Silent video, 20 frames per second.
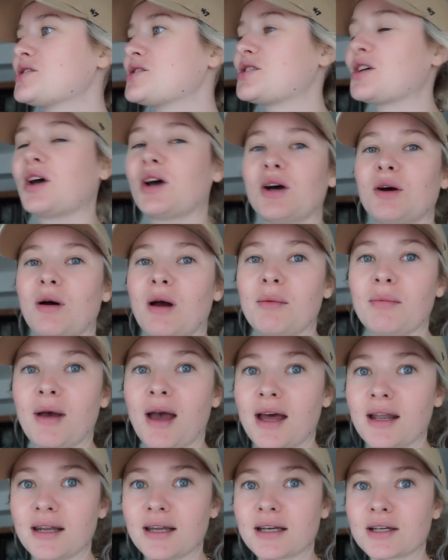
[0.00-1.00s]
So I'm
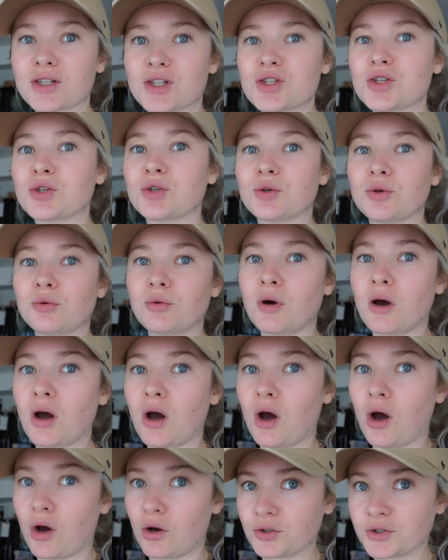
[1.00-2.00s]
heading to
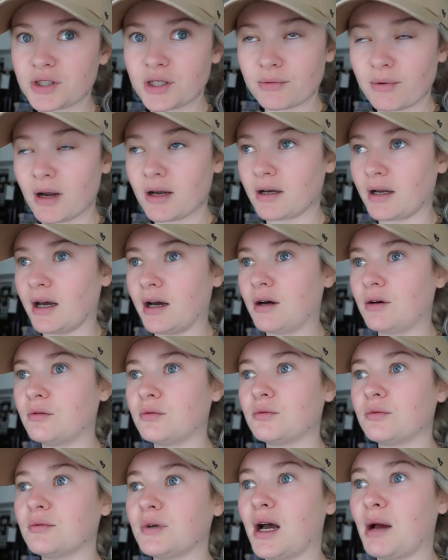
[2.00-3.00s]
Aldi right
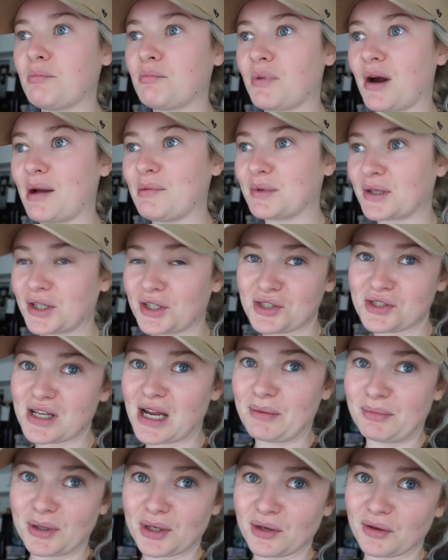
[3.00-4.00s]
now. I'm probably gonna
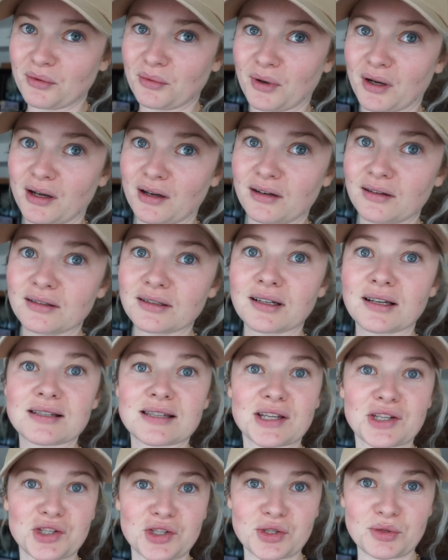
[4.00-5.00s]
stop at Goodwill
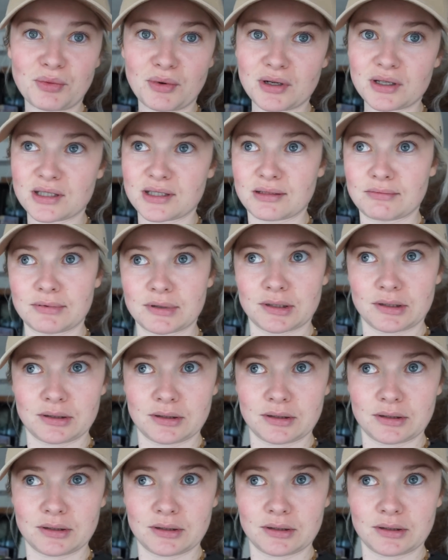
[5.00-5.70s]
because I just wanna see what they